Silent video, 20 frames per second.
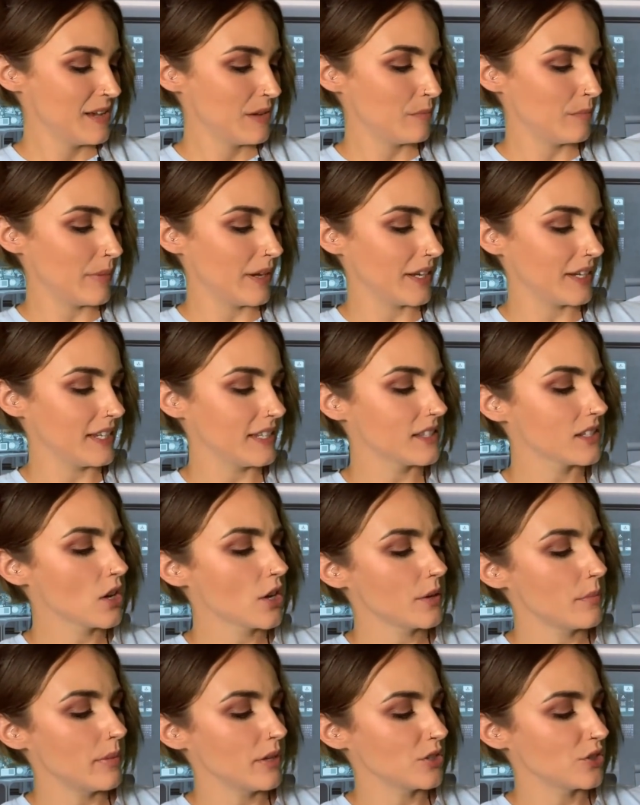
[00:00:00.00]
but it's got
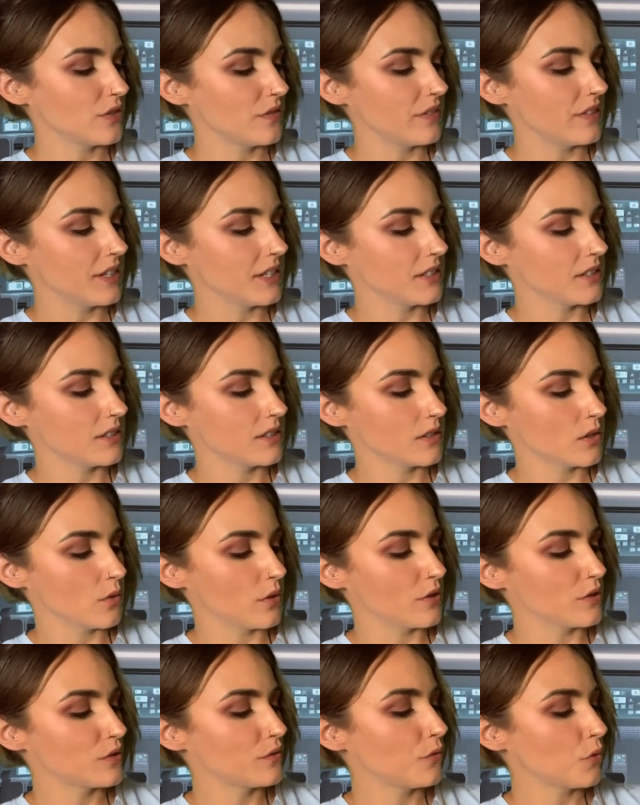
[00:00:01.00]
a bunch of things. So
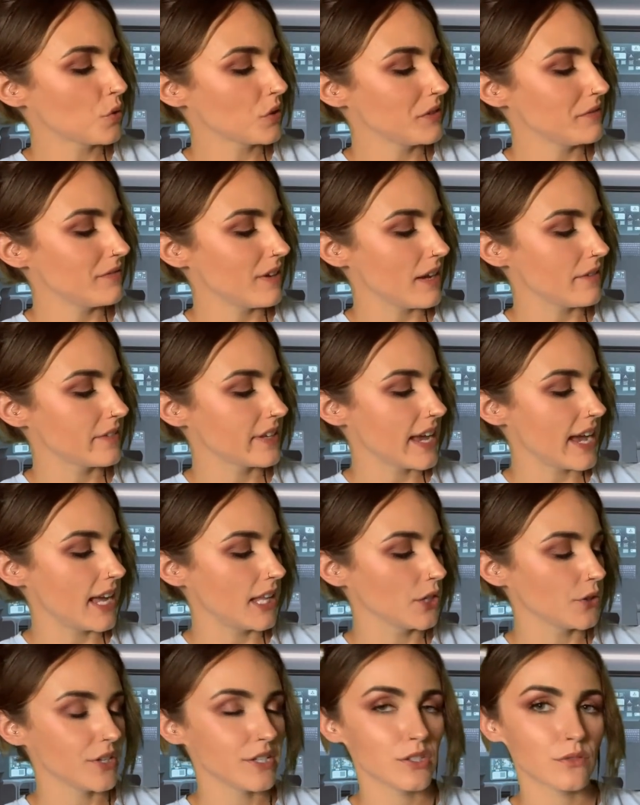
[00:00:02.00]
there's 45
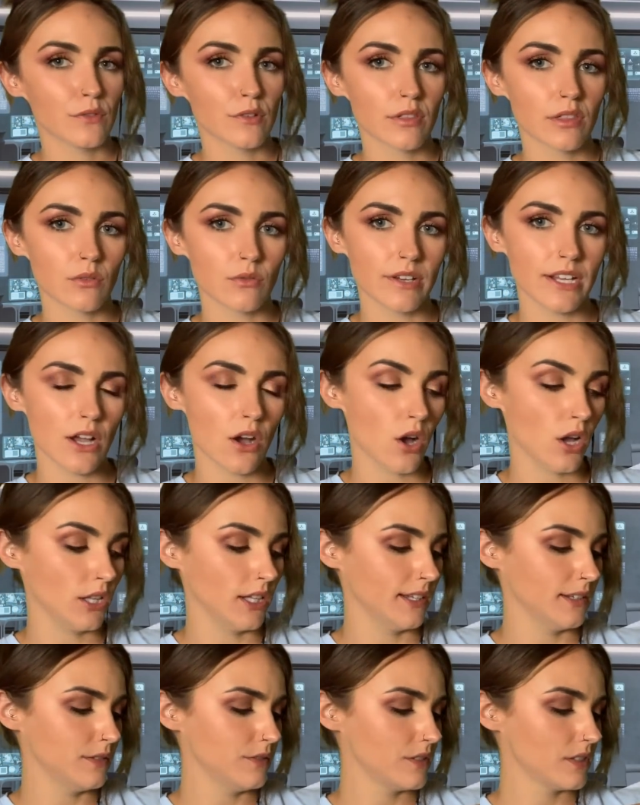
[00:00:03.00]
calories for 3
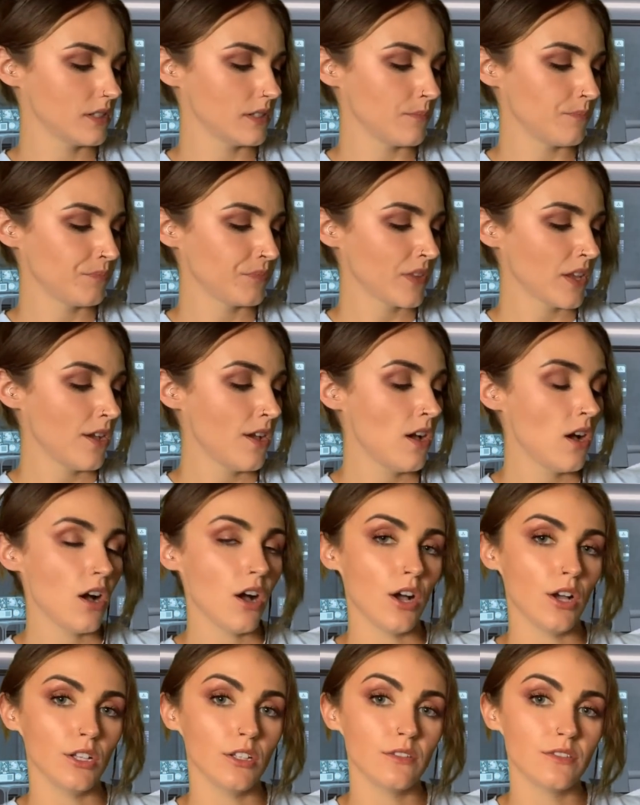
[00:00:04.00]
olives.
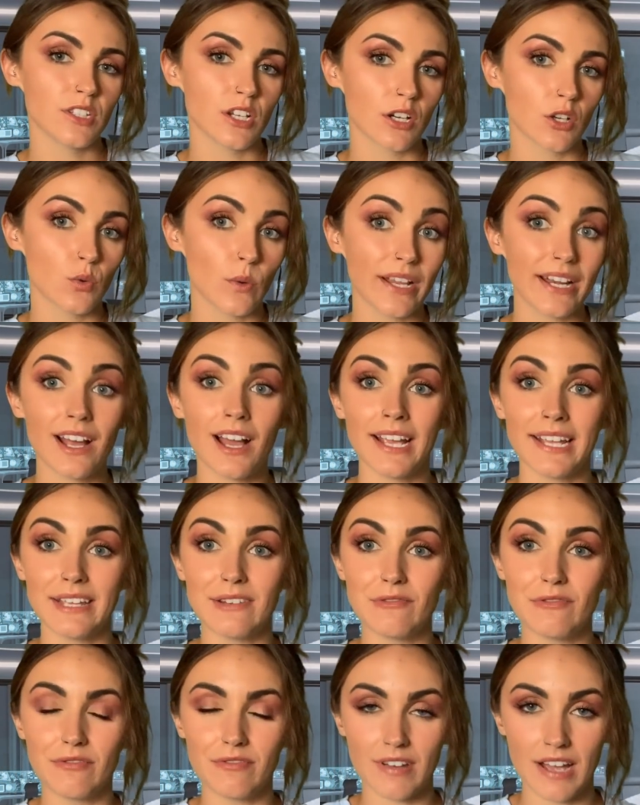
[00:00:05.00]
Olives are quite high in
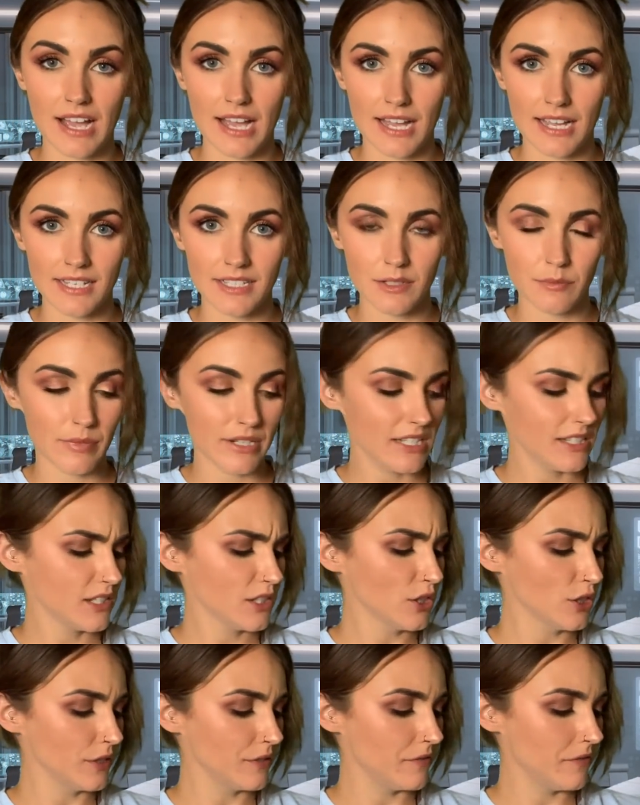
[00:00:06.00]
fat, but it's a
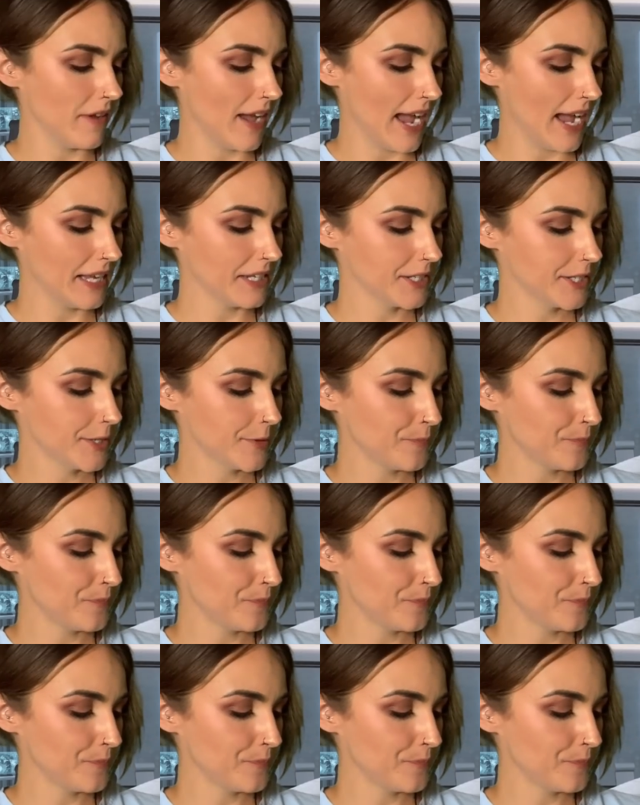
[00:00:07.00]
good fat.